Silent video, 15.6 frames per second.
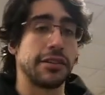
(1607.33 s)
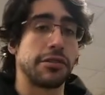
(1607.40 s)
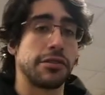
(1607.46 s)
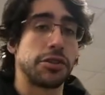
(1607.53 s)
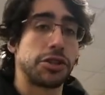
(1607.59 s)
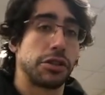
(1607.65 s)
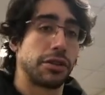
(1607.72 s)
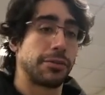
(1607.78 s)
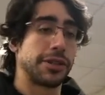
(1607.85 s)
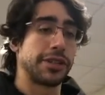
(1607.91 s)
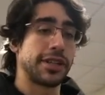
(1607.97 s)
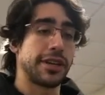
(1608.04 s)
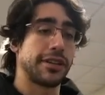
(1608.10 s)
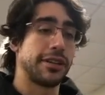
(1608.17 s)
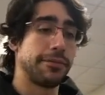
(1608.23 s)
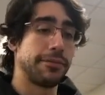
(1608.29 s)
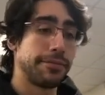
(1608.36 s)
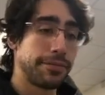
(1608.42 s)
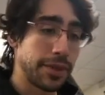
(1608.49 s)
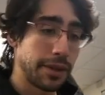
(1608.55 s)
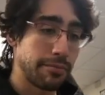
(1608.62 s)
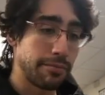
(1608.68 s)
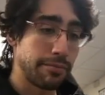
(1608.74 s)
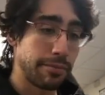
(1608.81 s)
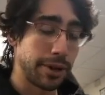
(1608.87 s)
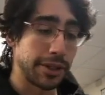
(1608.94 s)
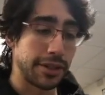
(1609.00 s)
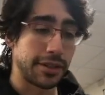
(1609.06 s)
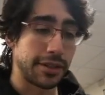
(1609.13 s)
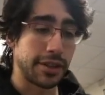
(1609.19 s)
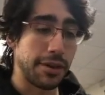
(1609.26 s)
the show number 10,
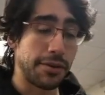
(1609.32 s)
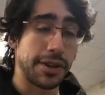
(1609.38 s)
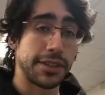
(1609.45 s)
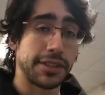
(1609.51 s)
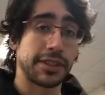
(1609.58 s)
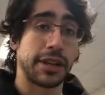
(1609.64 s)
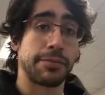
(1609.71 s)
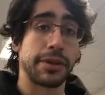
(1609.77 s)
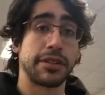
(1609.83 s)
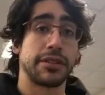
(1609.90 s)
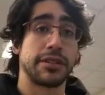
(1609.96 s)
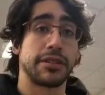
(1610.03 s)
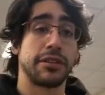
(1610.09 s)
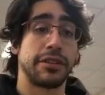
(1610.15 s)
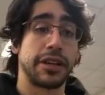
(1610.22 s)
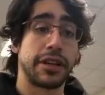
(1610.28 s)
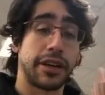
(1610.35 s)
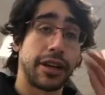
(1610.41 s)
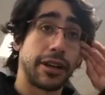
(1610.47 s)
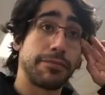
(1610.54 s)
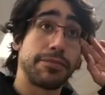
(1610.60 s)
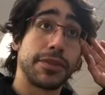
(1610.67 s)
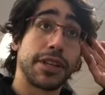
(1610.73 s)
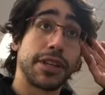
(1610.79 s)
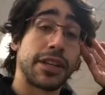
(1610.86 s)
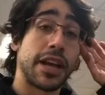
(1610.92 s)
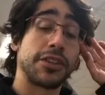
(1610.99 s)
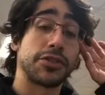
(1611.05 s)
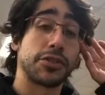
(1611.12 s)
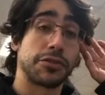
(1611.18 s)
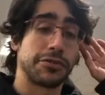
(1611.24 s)
but it was a bit of a
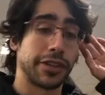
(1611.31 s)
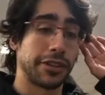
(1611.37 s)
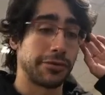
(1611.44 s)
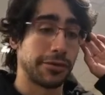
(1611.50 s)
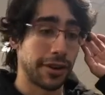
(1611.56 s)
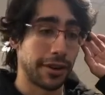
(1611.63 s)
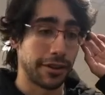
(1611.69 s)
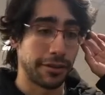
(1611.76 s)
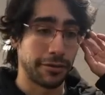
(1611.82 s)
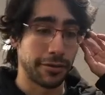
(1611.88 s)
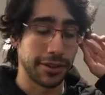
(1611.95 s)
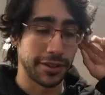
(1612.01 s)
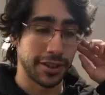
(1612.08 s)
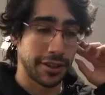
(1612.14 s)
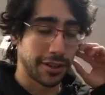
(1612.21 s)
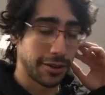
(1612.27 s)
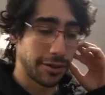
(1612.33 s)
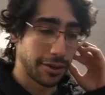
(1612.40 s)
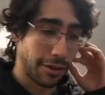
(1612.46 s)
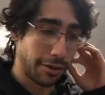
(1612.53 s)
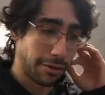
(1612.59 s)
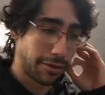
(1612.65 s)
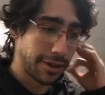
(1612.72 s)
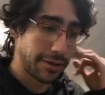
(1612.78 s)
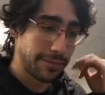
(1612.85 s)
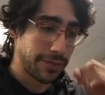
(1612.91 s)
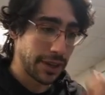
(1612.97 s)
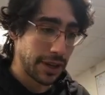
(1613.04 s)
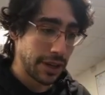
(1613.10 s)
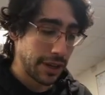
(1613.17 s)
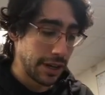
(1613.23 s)
catastrophe when I was going through it.
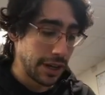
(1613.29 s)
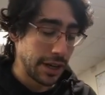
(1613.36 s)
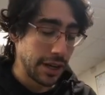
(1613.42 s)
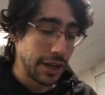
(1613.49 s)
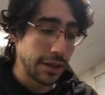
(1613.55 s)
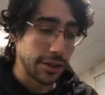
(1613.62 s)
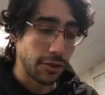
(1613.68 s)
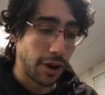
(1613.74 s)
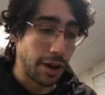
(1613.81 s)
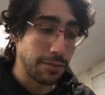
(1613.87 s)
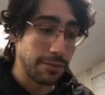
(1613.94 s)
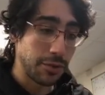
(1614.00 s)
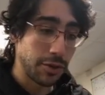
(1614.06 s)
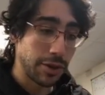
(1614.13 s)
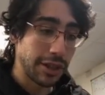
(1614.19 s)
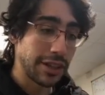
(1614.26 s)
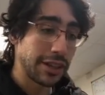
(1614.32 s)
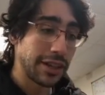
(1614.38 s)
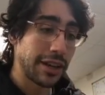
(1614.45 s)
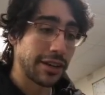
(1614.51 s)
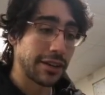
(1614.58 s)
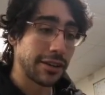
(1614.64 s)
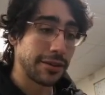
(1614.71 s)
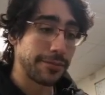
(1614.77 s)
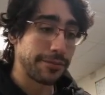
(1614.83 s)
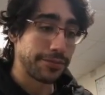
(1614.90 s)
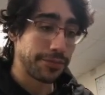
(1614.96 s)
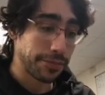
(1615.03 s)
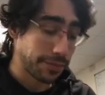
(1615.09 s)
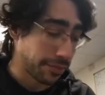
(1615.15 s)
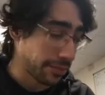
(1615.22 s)
So I'm doing it again
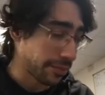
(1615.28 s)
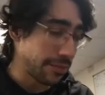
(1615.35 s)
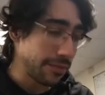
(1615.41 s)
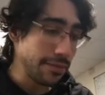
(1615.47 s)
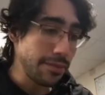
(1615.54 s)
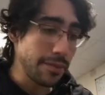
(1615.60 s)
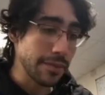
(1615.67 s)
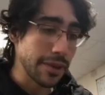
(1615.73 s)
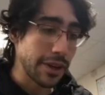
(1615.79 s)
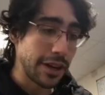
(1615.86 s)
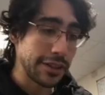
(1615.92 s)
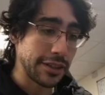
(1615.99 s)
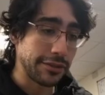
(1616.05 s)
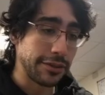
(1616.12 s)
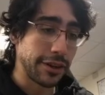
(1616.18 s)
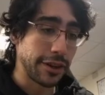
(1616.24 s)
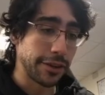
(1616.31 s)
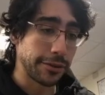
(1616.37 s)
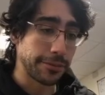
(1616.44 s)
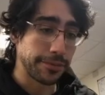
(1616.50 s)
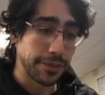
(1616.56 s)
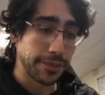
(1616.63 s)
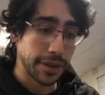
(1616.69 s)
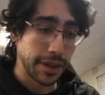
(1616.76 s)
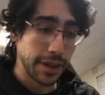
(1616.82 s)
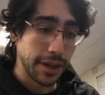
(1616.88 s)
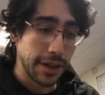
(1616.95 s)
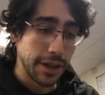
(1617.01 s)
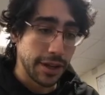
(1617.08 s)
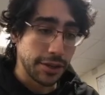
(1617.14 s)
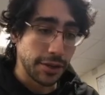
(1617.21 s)
as a video.
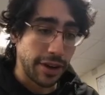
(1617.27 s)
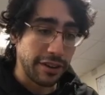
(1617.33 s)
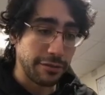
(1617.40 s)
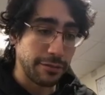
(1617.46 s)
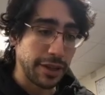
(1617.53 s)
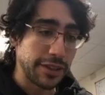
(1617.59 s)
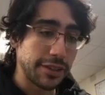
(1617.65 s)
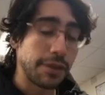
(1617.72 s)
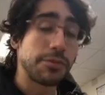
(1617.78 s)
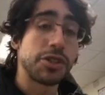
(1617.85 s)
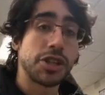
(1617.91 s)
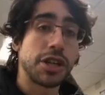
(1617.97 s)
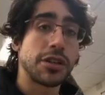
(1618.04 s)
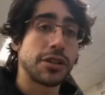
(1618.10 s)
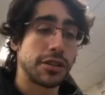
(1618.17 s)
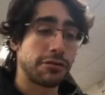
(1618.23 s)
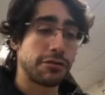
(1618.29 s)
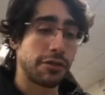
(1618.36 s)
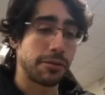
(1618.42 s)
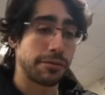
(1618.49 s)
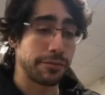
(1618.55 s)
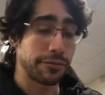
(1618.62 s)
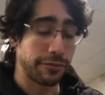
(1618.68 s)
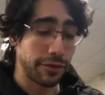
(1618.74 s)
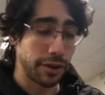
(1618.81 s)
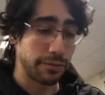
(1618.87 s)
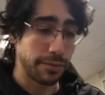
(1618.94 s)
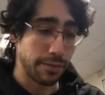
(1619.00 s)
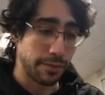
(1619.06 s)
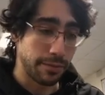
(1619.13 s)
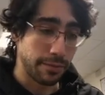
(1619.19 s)
So I've made some changes from
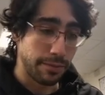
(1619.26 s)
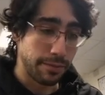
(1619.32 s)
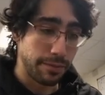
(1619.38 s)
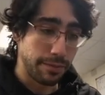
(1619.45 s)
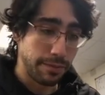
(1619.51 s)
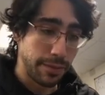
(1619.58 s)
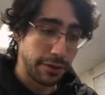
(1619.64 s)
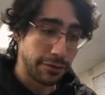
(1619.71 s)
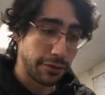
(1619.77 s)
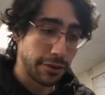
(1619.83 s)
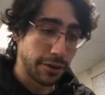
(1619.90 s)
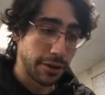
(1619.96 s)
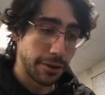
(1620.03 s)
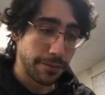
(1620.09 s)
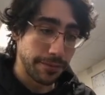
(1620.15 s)
before.